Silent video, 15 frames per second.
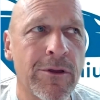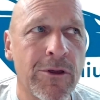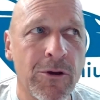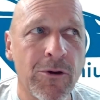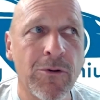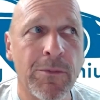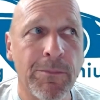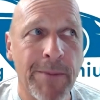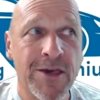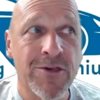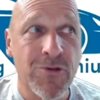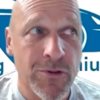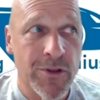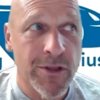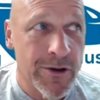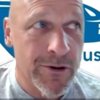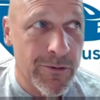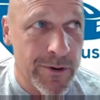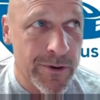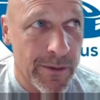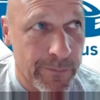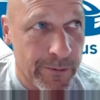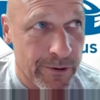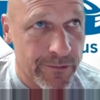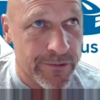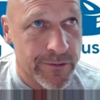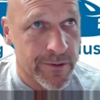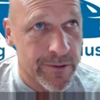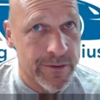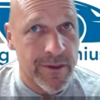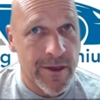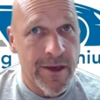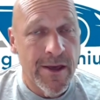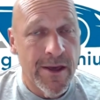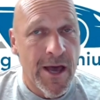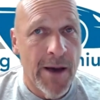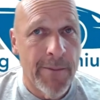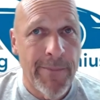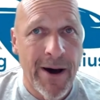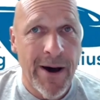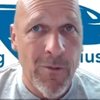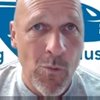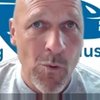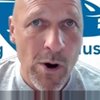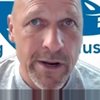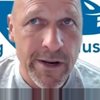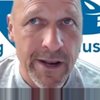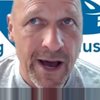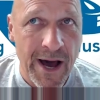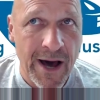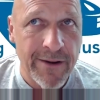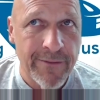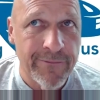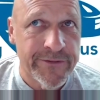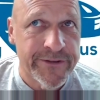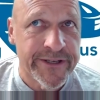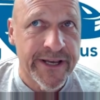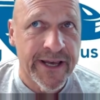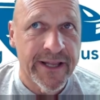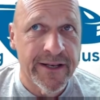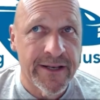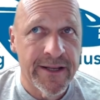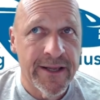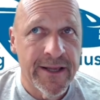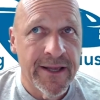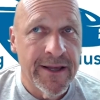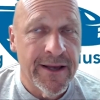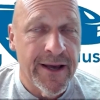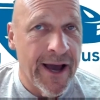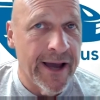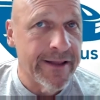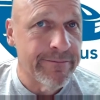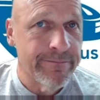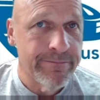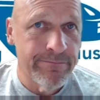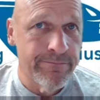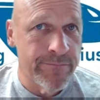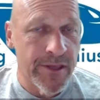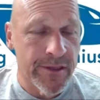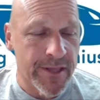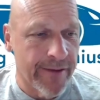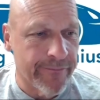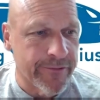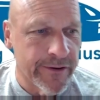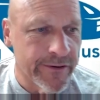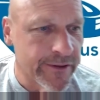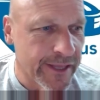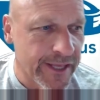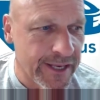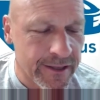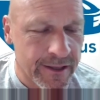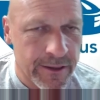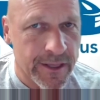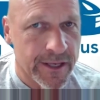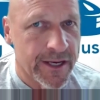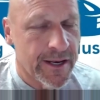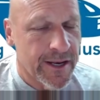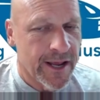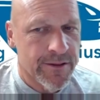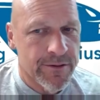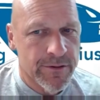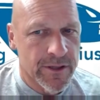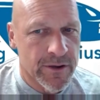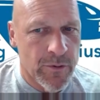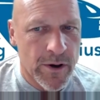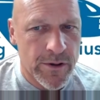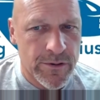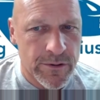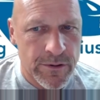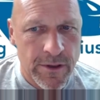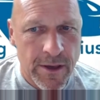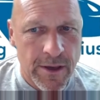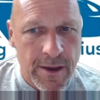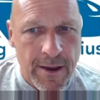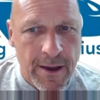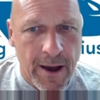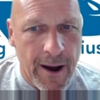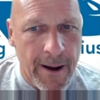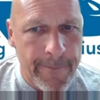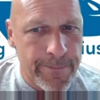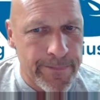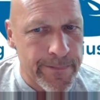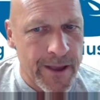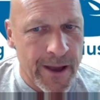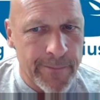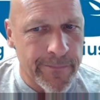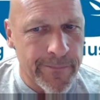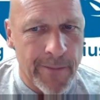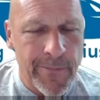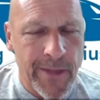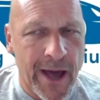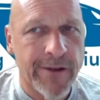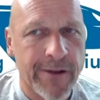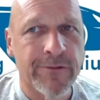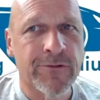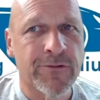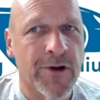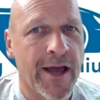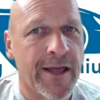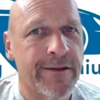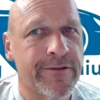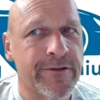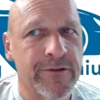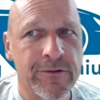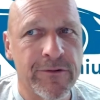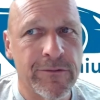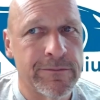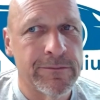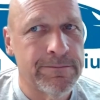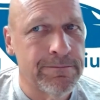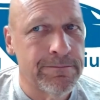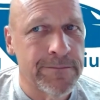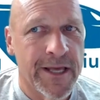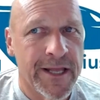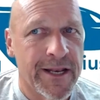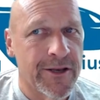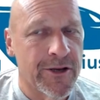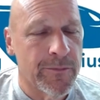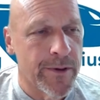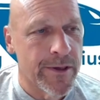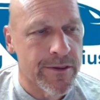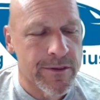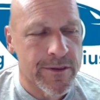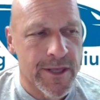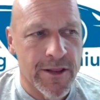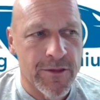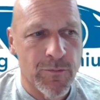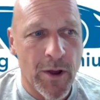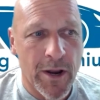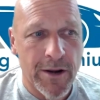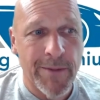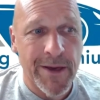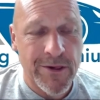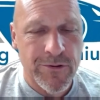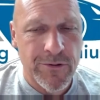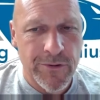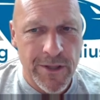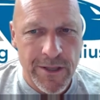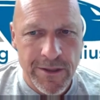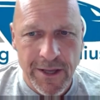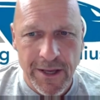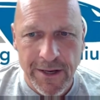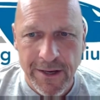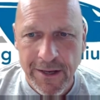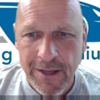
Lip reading: you and make sure that you're a real person, because about 1 out of 10 I just have to delete because they didn't answer the questions. I'm not trying to get in your business. I just want to make sure that